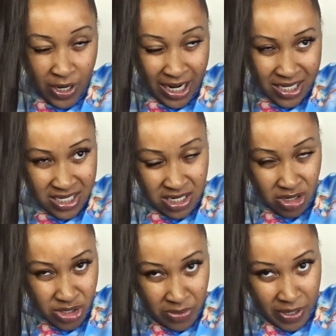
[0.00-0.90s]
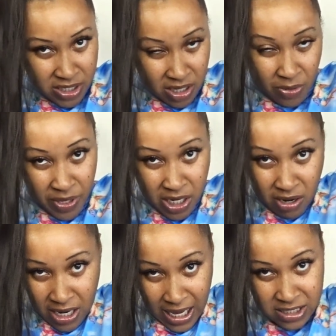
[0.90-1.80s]
And I guess it also depends on how big
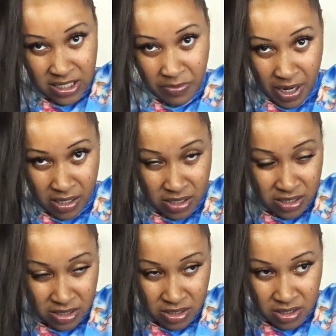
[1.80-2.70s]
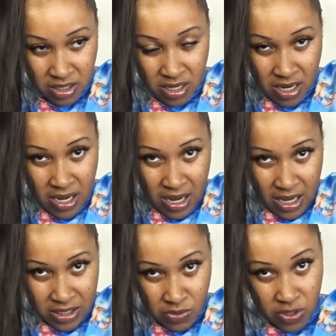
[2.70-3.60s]
your elastic band is
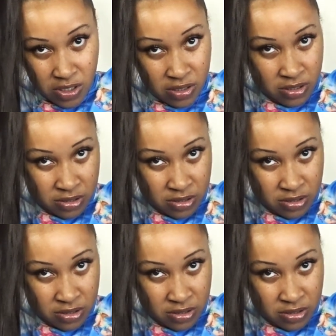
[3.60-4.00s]
as well.